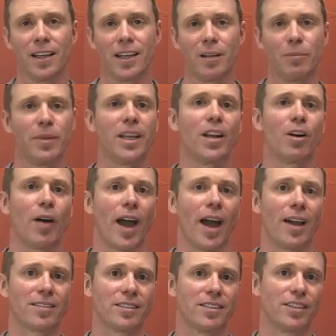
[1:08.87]
an amino
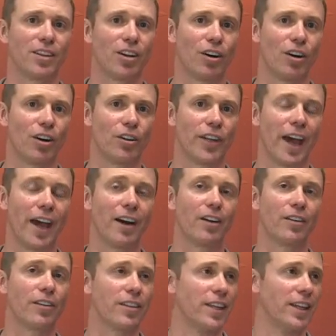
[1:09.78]
acid called
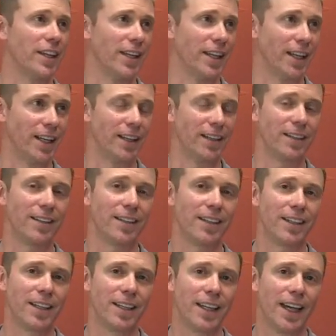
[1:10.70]
L-theanine.
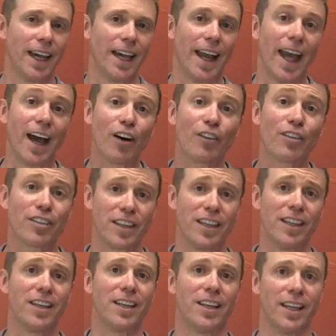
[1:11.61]
And
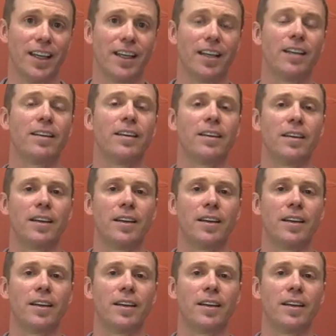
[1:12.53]
L-theanine